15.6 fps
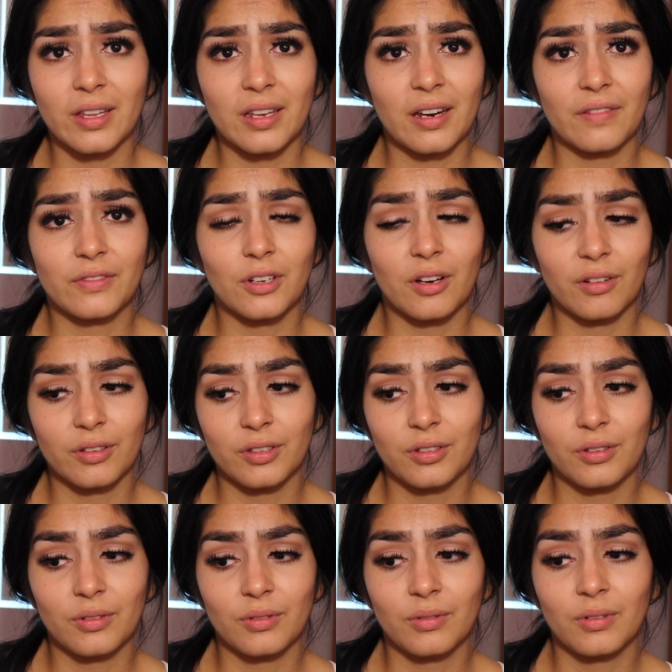that I've talked
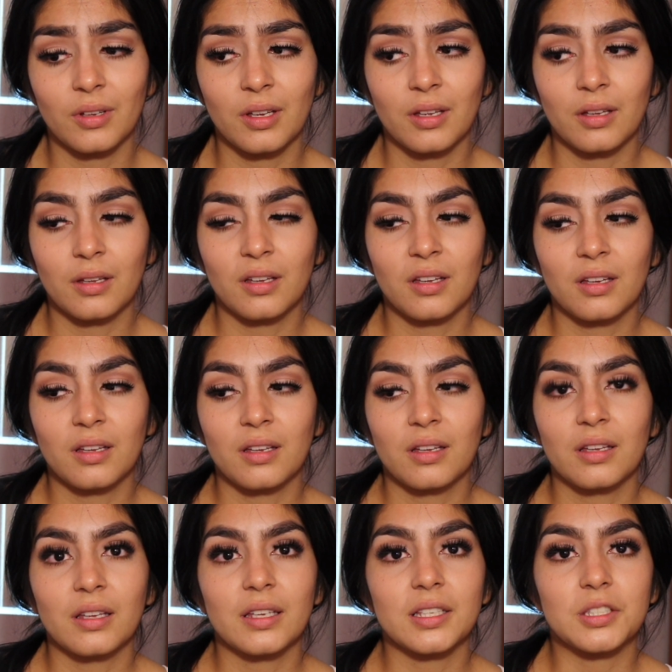to,
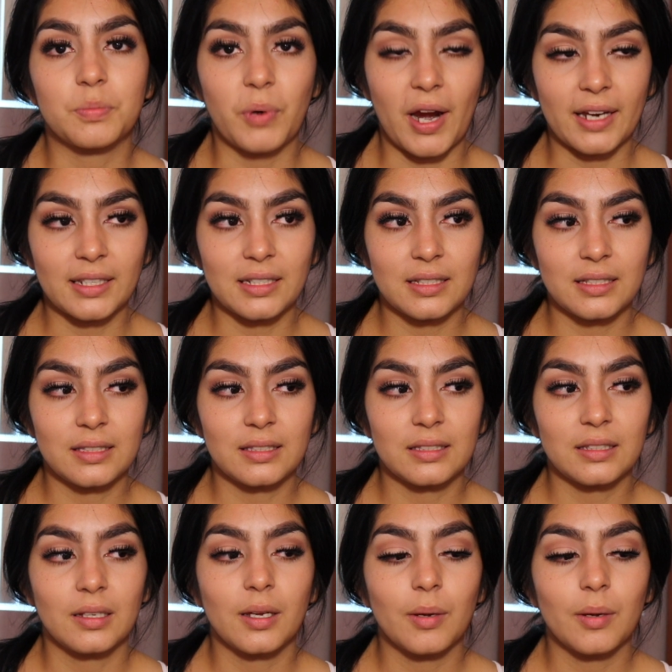is practice.